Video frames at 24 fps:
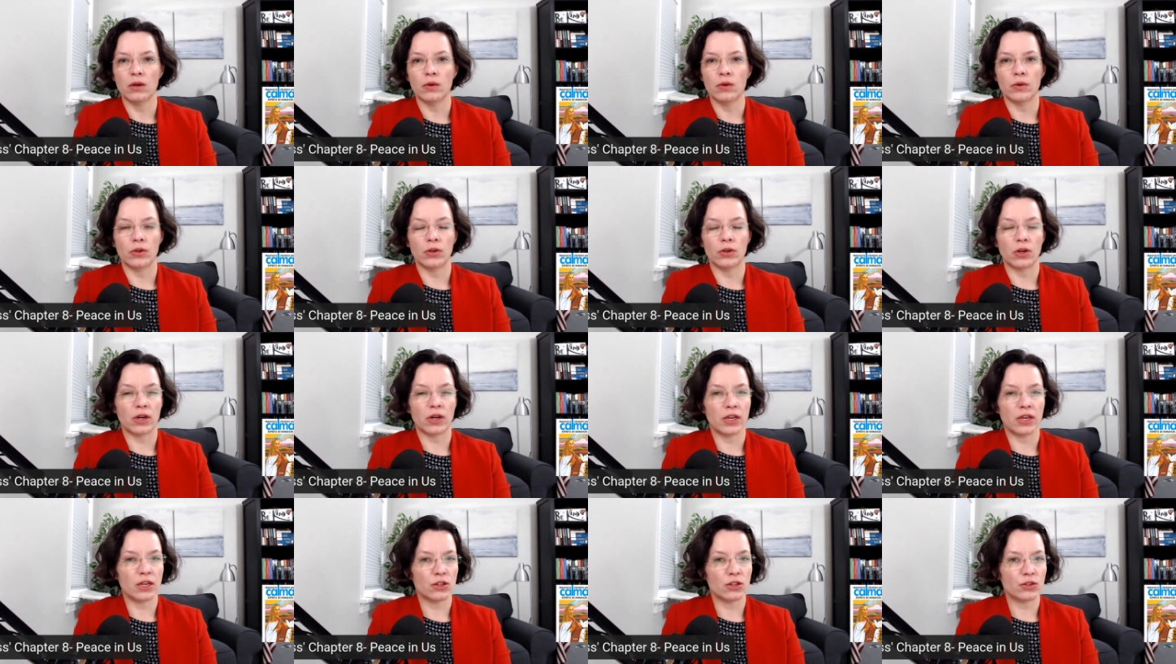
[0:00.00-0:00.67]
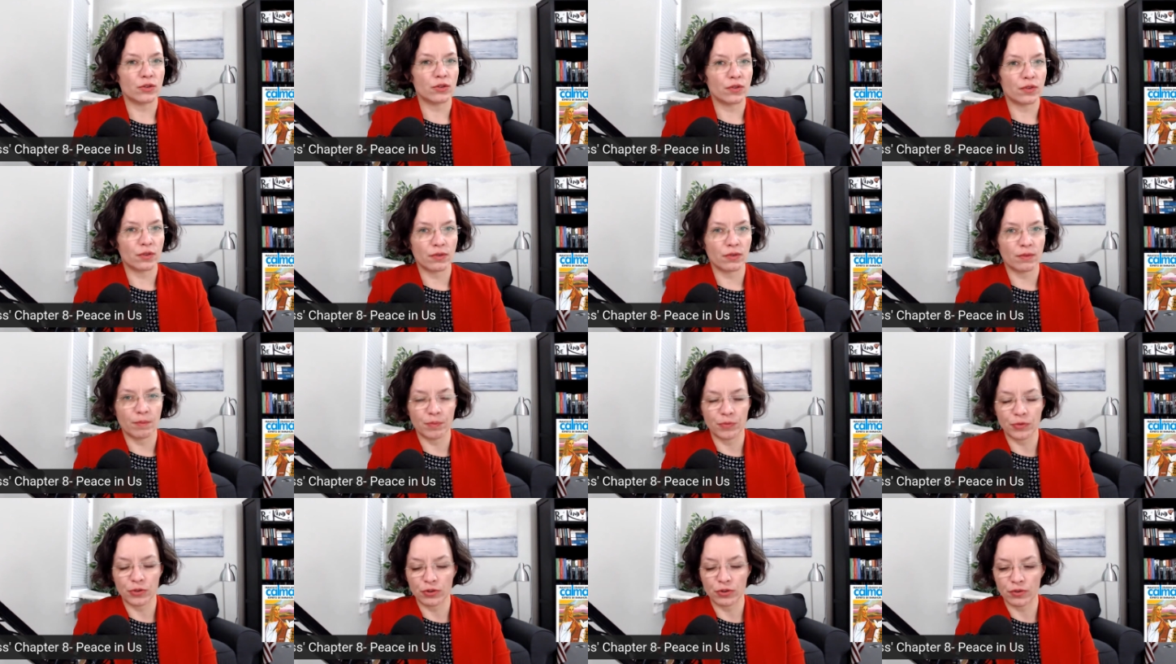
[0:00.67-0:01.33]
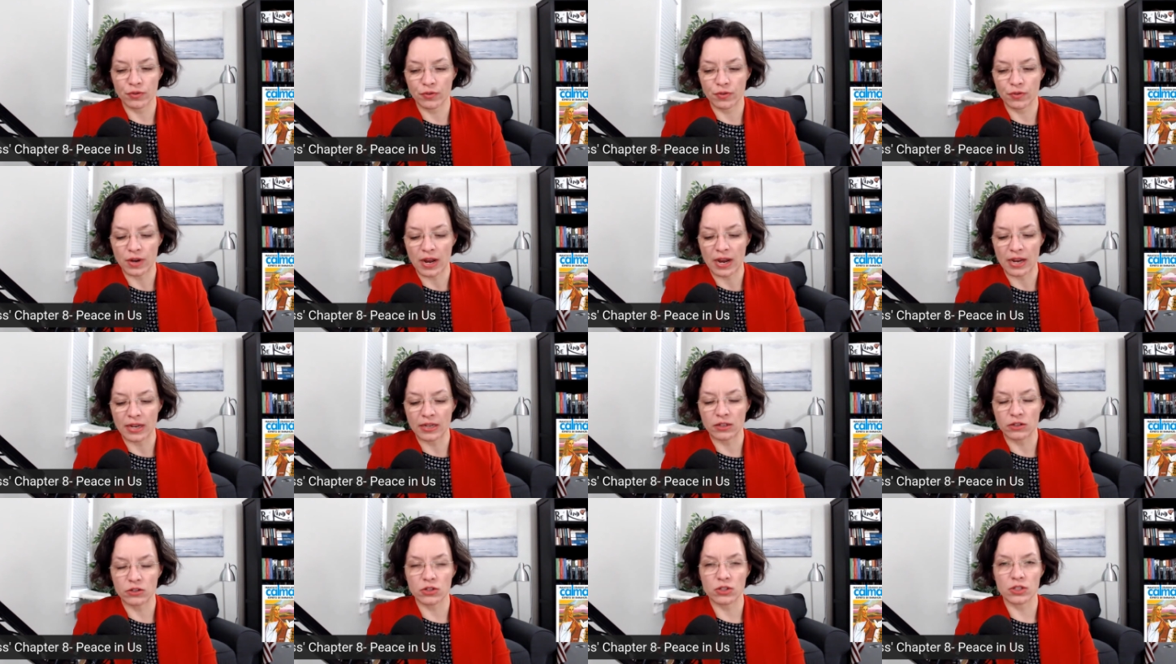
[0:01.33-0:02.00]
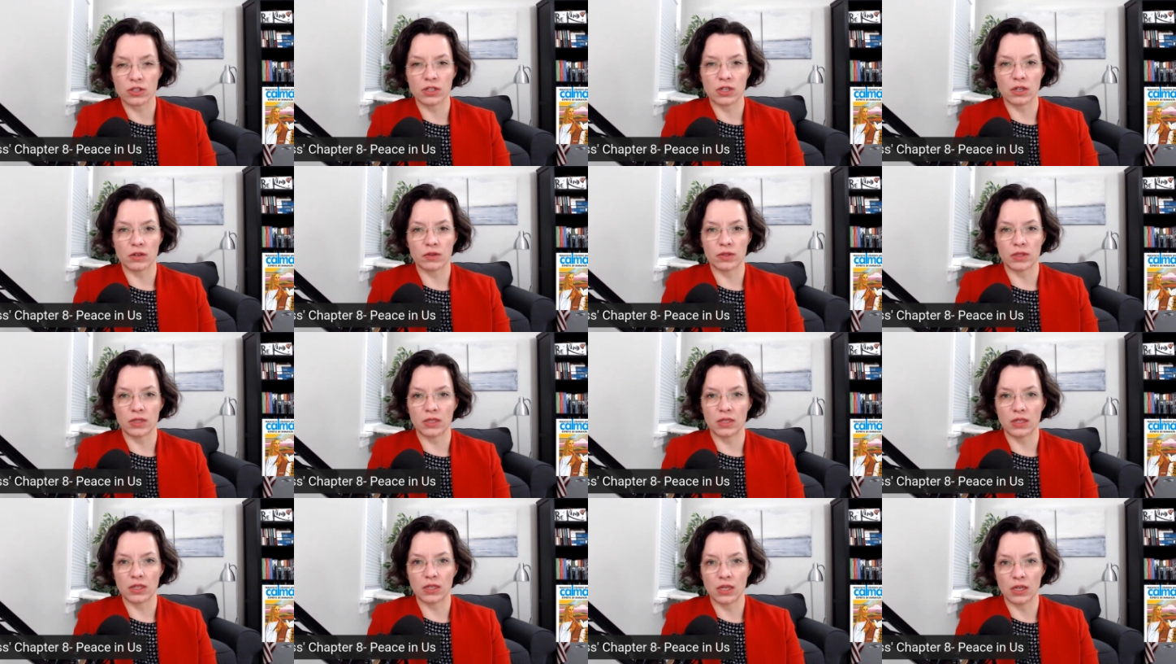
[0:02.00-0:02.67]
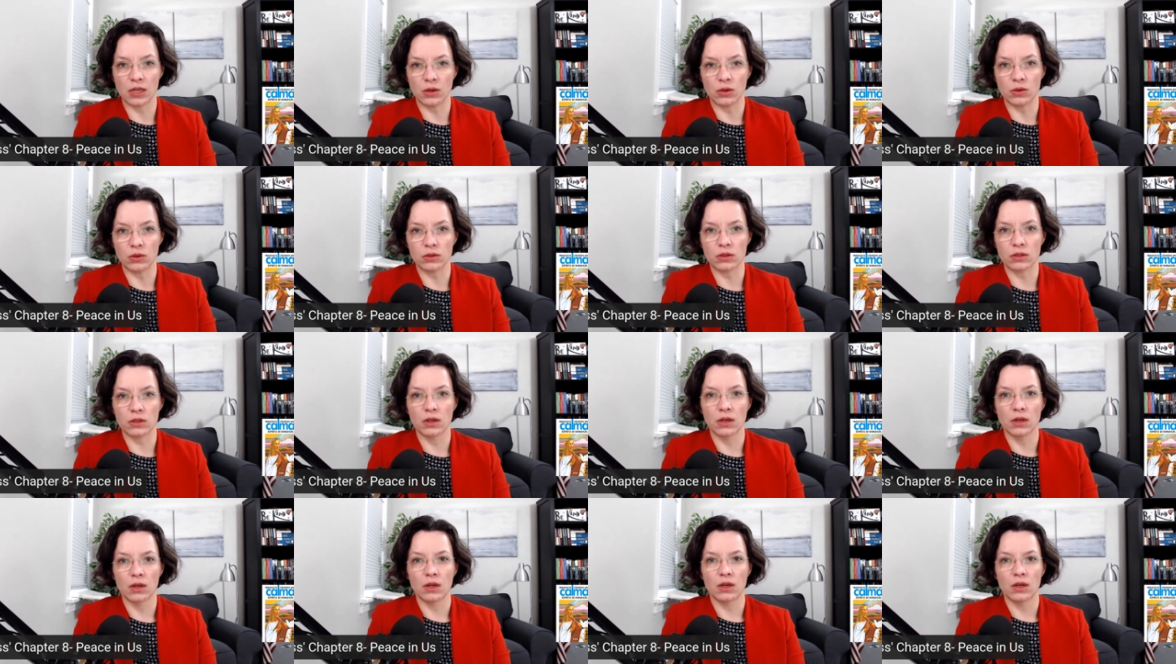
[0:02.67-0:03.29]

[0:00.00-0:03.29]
We're not here to find ourselves in guilt.